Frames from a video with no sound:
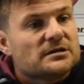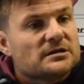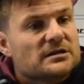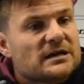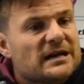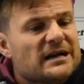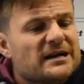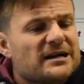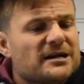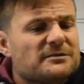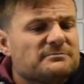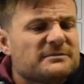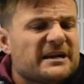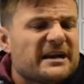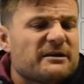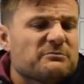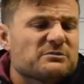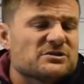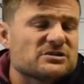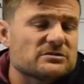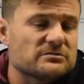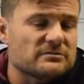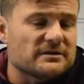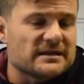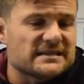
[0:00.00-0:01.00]
Yeah, it
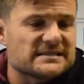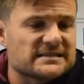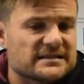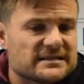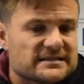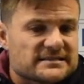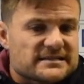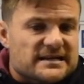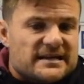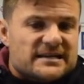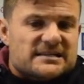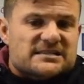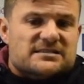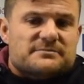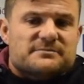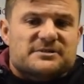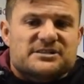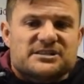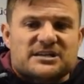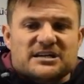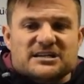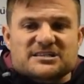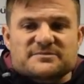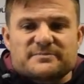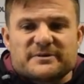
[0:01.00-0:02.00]
was always going to take some
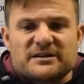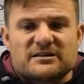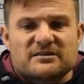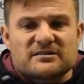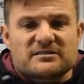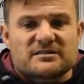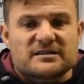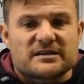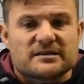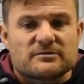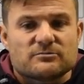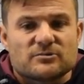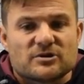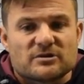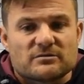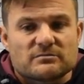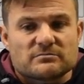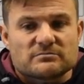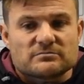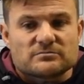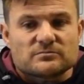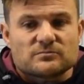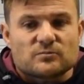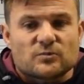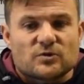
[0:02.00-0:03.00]
adjustment. I think
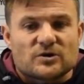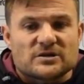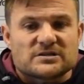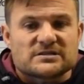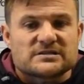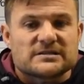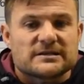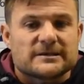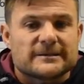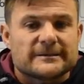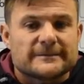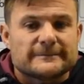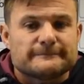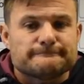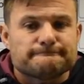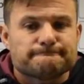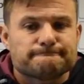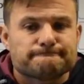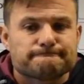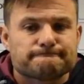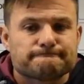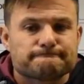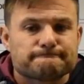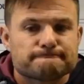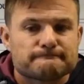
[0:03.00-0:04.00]
what
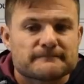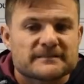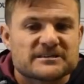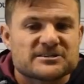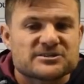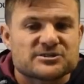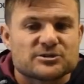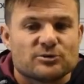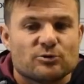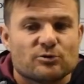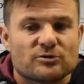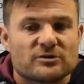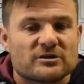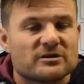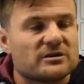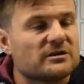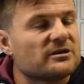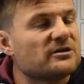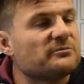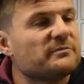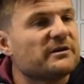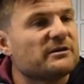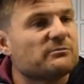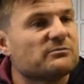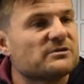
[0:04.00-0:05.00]
stalled it a
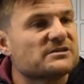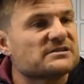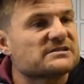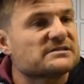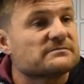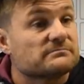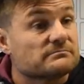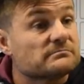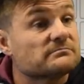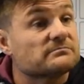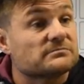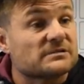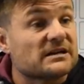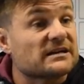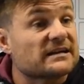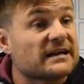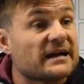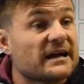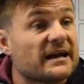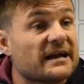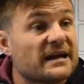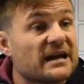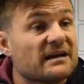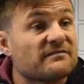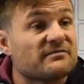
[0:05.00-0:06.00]
little bit was,
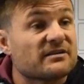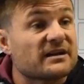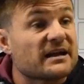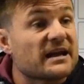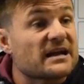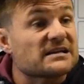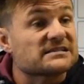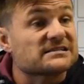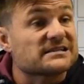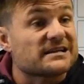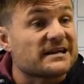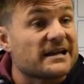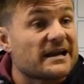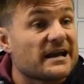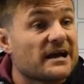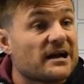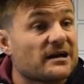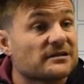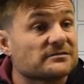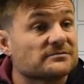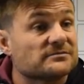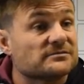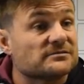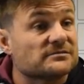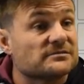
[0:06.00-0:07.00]
again, having Gasky
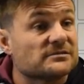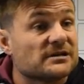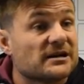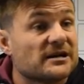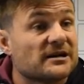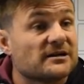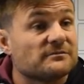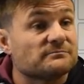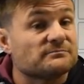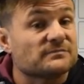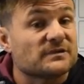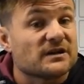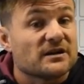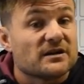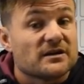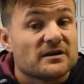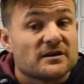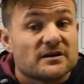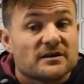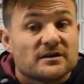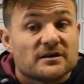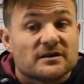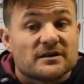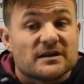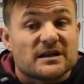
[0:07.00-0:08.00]
out. And,
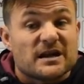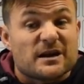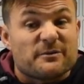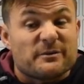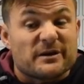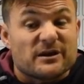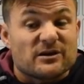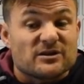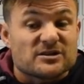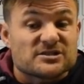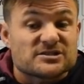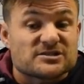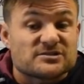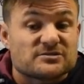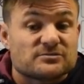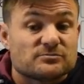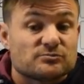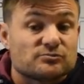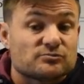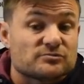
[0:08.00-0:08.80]
you know, we lost